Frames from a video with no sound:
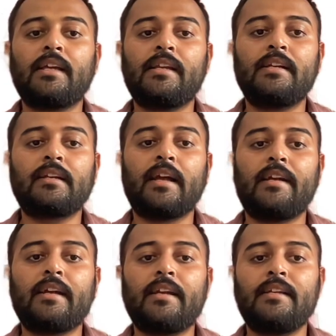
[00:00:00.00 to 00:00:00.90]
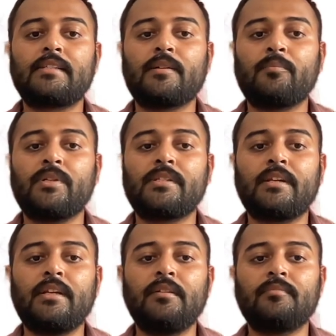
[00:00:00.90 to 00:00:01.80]
tenant, client ID is
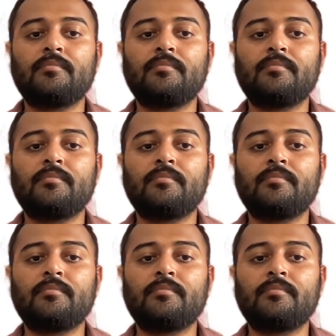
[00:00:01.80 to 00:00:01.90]
compulsory.